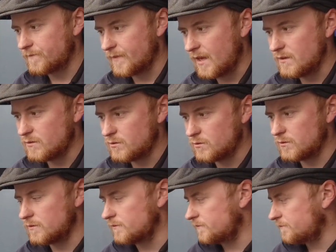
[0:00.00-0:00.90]
that
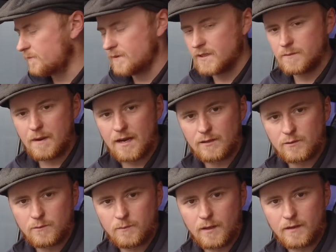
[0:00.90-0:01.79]
sort of is
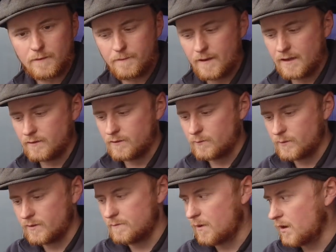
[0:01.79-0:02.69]
backed up by the fact that
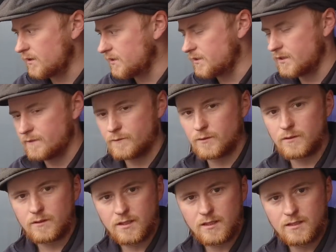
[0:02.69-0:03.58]
with the mileage
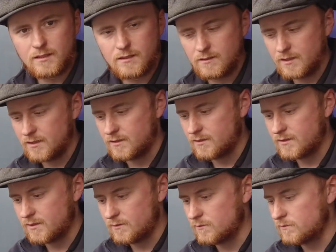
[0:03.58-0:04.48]
difference, these are
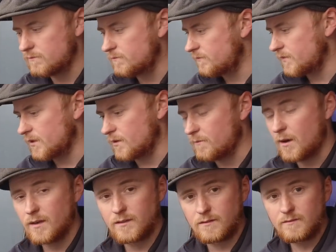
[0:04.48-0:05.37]
still, you know,
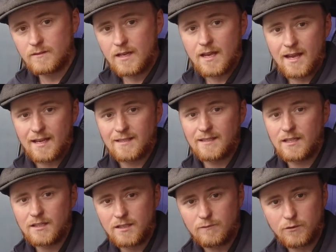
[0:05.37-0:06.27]
mine
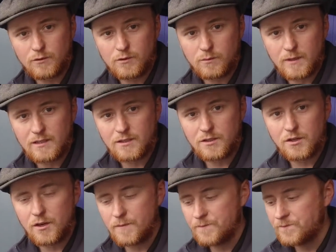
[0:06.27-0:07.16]
essentially runs sweet as a
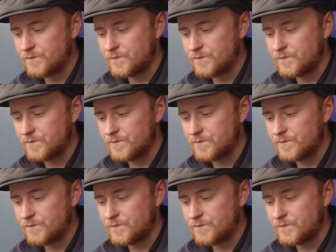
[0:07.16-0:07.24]
nut.